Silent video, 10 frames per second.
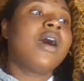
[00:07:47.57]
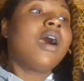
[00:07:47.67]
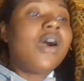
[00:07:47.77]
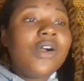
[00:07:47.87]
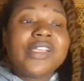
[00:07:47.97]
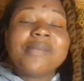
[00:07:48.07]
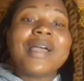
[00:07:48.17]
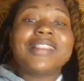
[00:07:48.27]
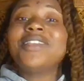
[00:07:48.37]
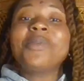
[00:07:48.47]
oh, you're
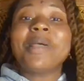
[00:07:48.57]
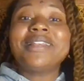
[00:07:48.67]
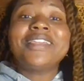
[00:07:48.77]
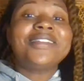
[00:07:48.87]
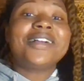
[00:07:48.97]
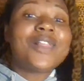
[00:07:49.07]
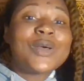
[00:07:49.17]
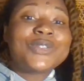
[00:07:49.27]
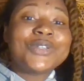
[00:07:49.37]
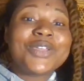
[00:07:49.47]
about to end the
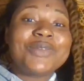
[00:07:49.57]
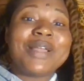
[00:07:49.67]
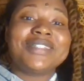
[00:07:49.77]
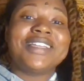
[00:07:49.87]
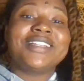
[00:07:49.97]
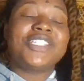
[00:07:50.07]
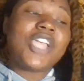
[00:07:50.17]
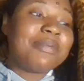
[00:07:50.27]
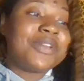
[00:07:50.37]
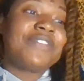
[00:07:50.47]
close, you're about to end the
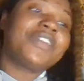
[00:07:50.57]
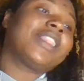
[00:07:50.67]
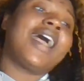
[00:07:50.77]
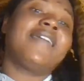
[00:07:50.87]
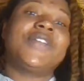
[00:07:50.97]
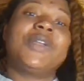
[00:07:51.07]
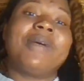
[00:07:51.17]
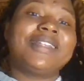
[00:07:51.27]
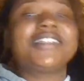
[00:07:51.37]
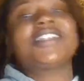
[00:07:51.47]
chapter of your life, and you're
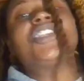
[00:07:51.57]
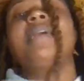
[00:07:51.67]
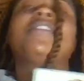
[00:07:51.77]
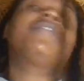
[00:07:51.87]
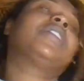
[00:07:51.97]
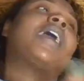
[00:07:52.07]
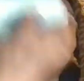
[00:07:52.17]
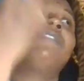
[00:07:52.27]
about to end the chapter of your life.